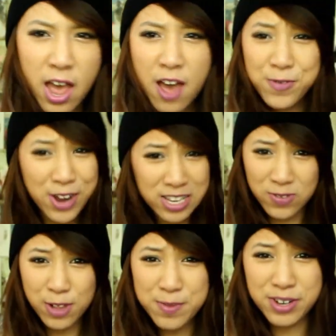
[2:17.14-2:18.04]
If you
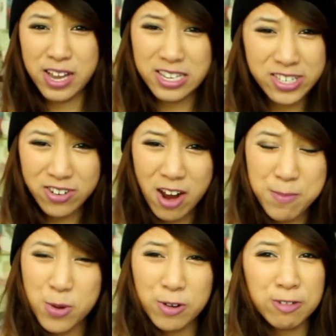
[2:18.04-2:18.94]
guys follow me on
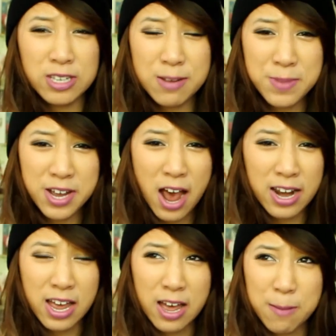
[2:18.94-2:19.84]
Instagram, you would have seen me
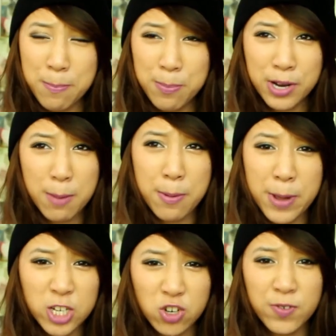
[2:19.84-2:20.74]
kind of put up a
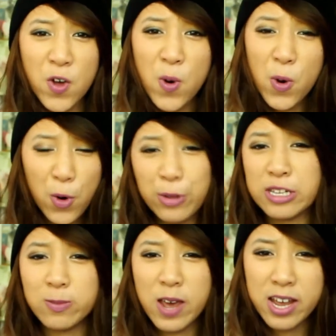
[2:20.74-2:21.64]
picture of all
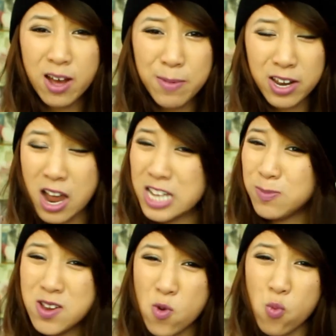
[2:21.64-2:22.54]
this makeup, and I
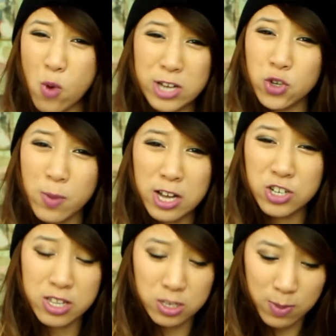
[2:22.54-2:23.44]
spent way too
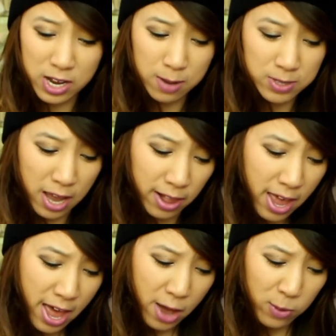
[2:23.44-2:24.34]
much at this makeup sale.
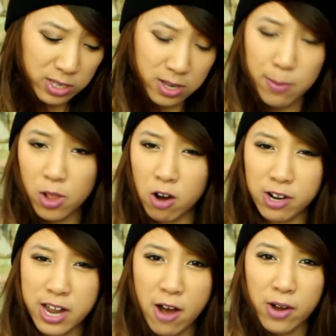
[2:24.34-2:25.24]
It was some
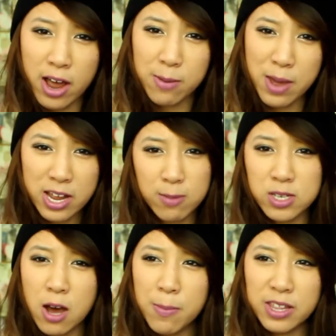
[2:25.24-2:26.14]
L'Oreal kind of makeup
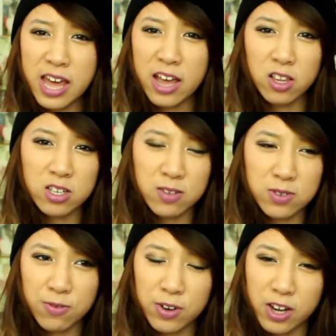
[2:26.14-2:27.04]
sale, but they had lots of
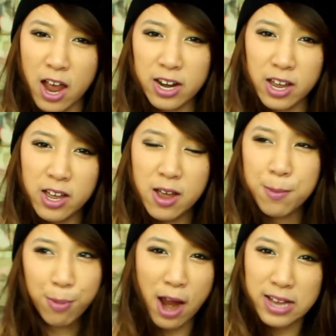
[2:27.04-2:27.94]
different kind of
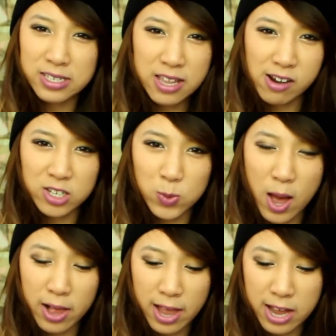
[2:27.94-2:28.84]
brands there as
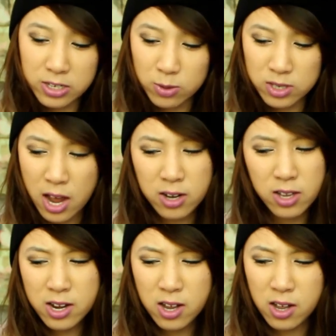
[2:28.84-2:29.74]
well, and it was kind
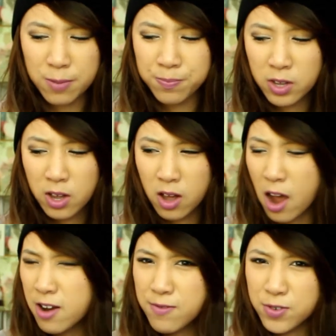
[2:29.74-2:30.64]
of like
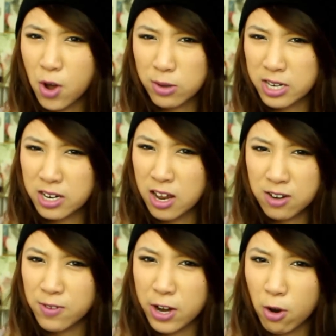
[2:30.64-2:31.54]
it's like an
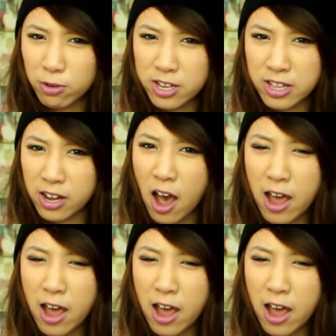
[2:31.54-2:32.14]
invite only thing.